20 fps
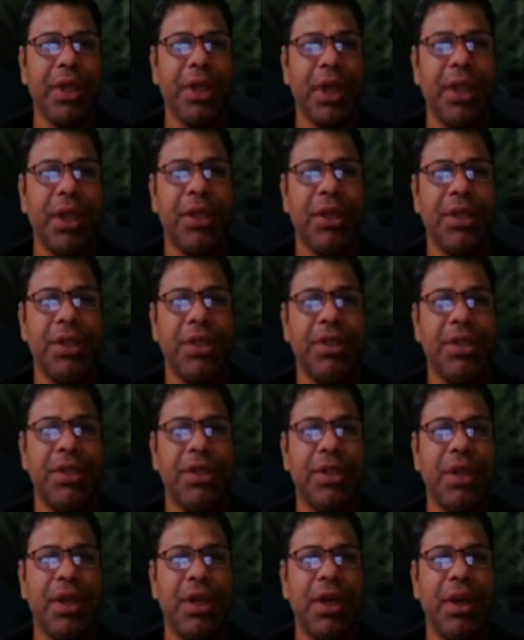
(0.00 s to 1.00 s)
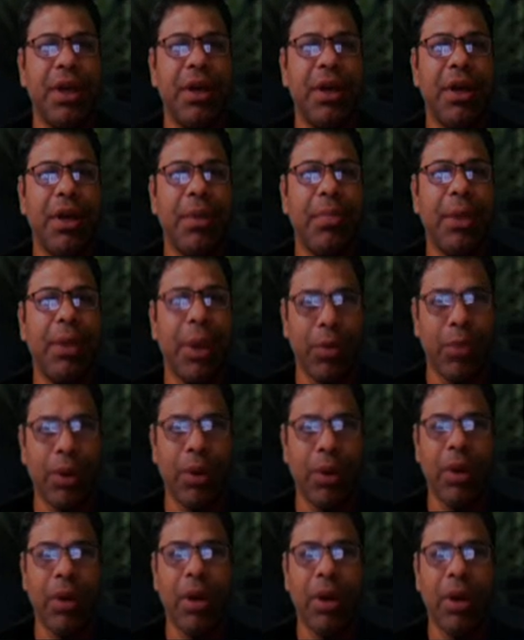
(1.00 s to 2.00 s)
This is
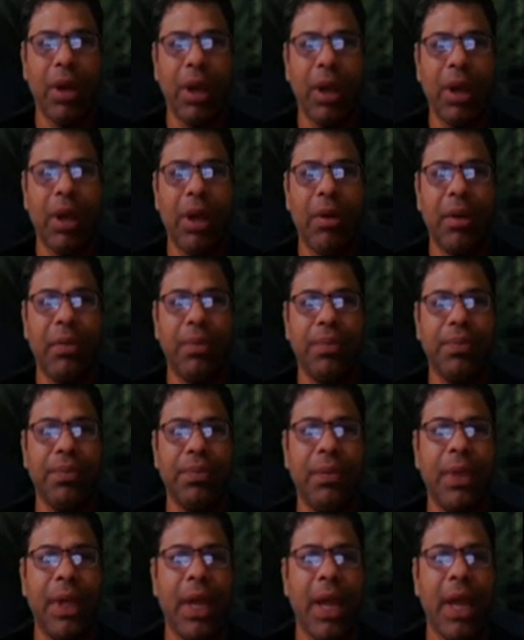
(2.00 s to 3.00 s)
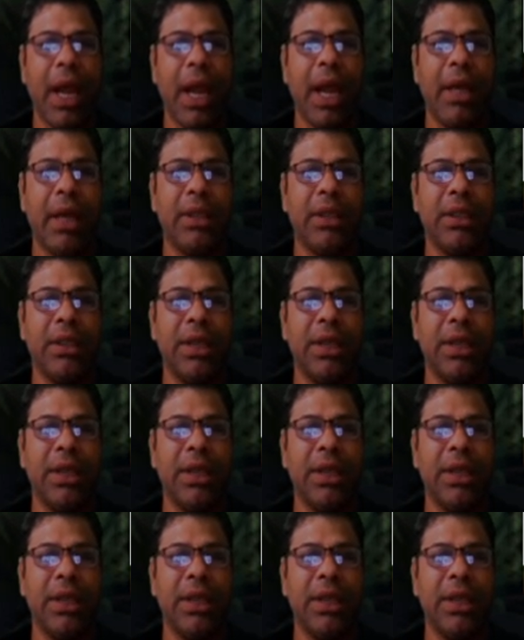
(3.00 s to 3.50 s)
Babu, and